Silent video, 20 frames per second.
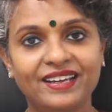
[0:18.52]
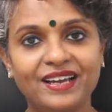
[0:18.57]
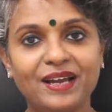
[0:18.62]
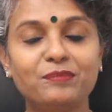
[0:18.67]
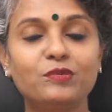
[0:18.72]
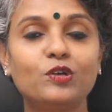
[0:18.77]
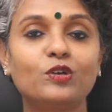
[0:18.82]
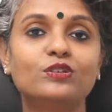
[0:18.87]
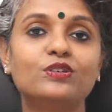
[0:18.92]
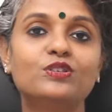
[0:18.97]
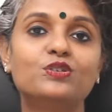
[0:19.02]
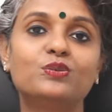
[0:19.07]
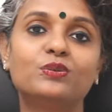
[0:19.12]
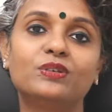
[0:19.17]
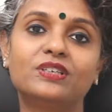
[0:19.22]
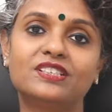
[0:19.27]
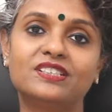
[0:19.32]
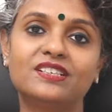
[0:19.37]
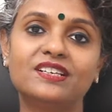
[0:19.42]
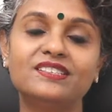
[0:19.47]
I'm Dr.
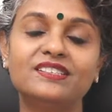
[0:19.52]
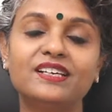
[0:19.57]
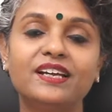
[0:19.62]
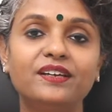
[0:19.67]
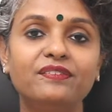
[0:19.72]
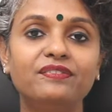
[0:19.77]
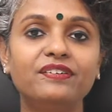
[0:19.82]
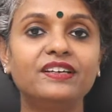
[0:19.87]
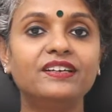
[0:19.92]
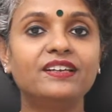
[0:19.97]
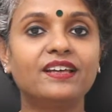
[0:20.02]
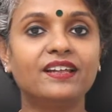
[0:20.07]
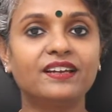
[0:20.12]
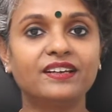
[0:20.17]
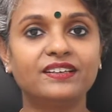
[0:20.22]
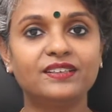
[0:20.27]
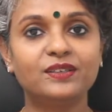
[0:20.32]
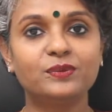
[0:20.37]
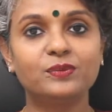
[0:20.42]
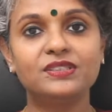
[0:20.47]
Suvarchala, Scientific
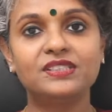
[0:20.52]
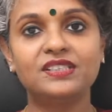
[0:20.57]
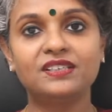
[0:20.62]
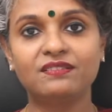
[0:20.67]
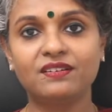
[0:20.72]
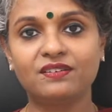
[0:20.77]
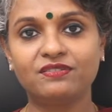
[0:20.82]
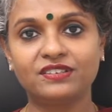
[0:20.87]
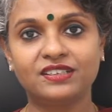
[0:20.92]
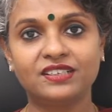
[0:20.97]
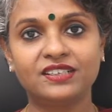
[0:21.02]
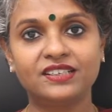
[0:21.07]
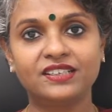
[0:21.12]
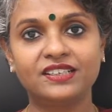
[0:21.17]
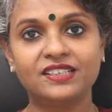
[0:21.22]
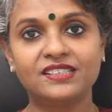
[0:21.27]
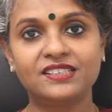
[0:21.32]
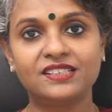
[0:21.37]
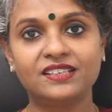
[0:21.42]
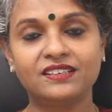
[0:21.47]
Director with ZIVA
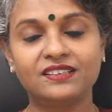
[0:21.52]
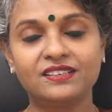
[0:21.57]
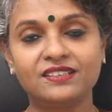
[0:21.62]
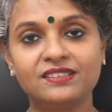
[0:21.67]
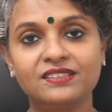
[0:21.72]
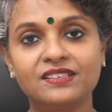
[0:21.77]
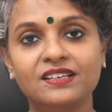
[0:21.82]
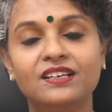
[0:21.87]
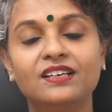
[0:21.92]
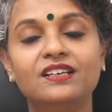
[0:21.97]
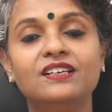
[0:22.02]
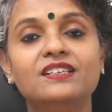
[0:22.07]
Fertility Centers.